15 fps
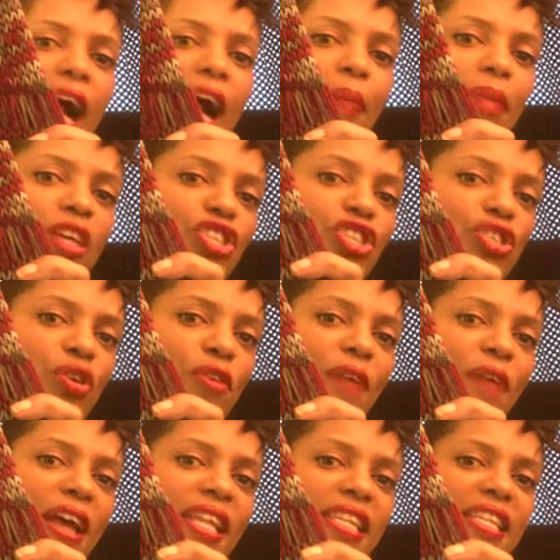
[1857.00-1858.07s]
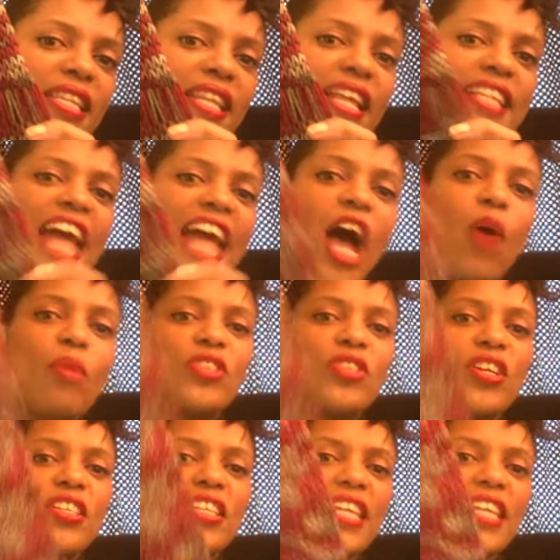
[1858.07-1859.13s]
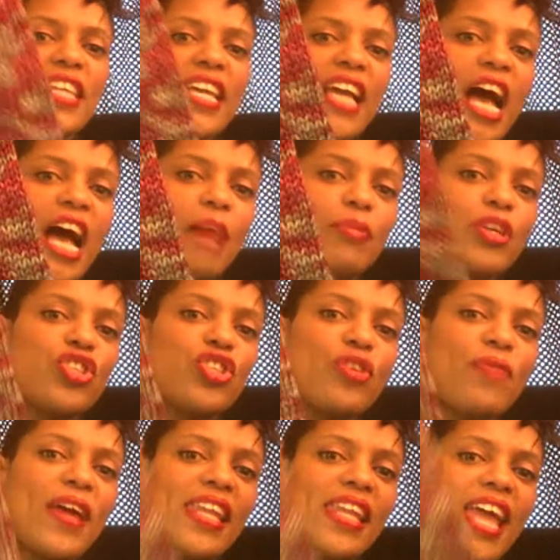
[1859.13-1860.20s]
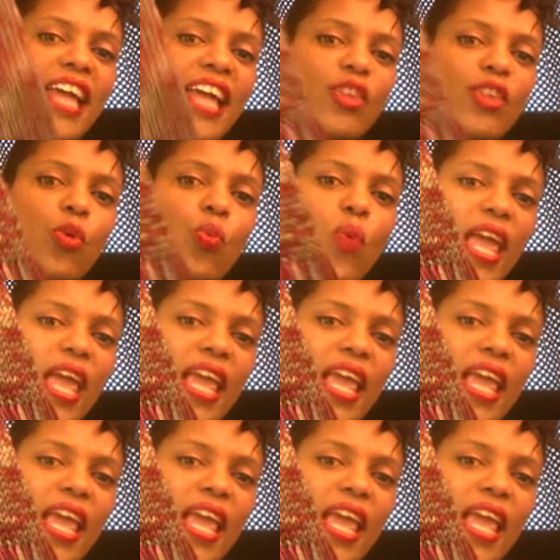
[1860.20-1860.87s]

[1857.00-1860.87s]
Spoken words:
not sure if now I'm starting to think, I'm not sure if I like the way